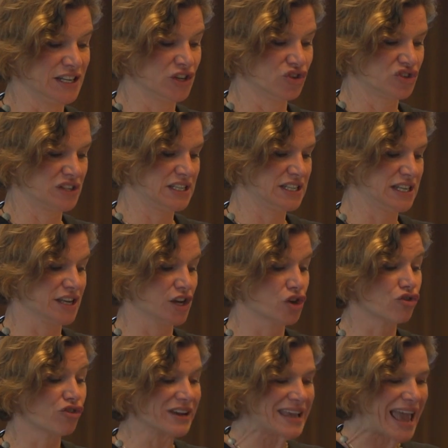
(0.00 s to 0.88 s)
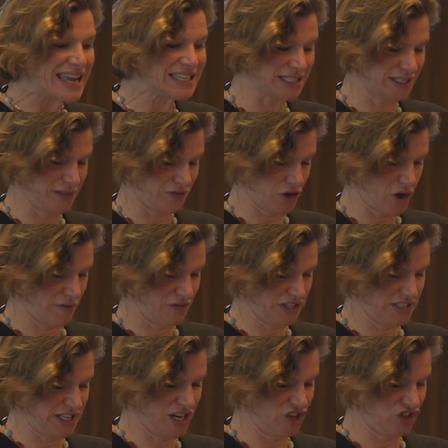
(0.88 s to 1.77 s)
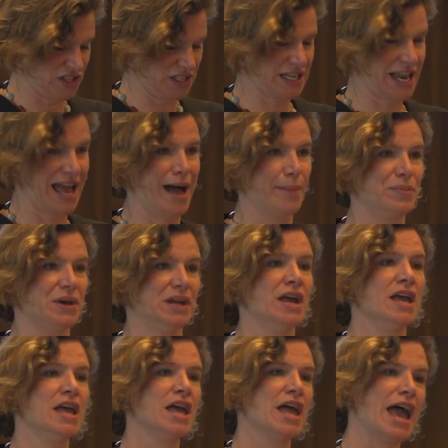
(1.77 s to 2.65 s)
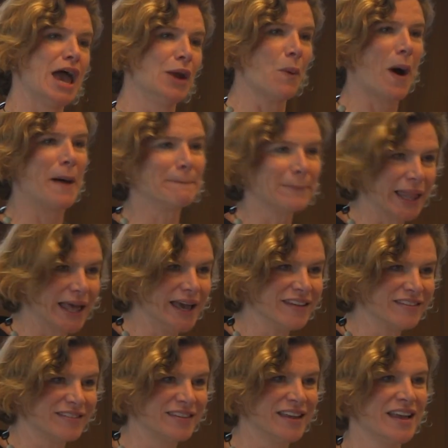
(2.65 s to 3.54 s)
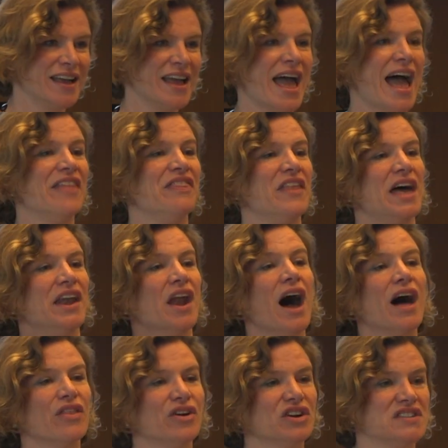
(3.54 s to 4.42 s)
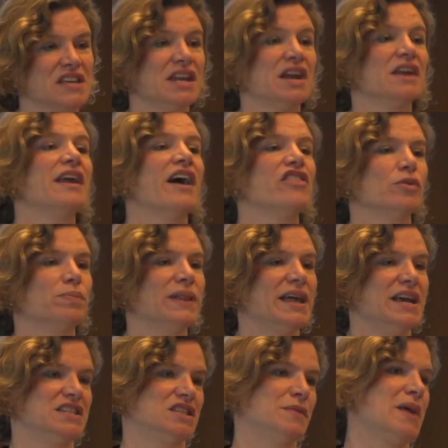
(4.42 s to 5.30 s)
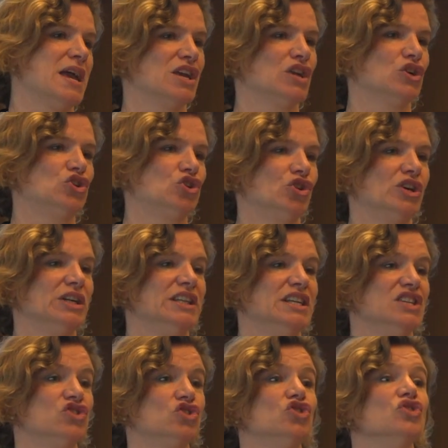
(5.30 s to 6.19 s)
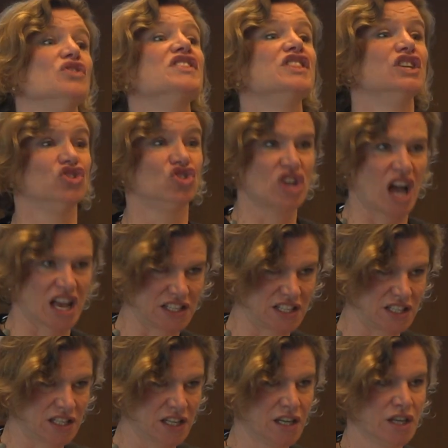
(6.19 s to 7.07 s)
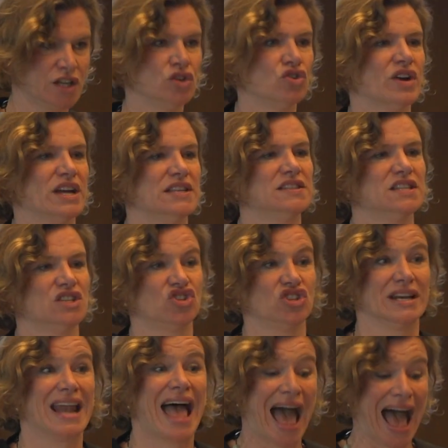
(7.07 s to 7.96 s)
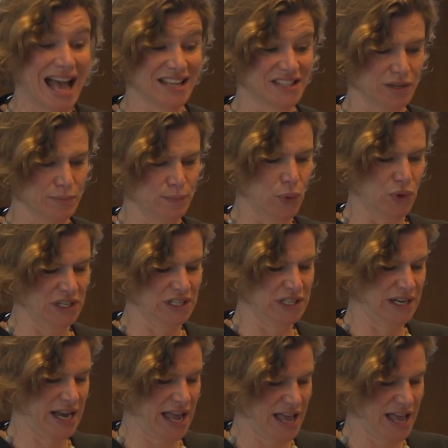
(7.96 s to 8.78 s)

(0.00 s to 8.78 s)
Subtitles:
interesting, creative conversations to happen in one place and then others in another place, making sure it leads to the just transition, as important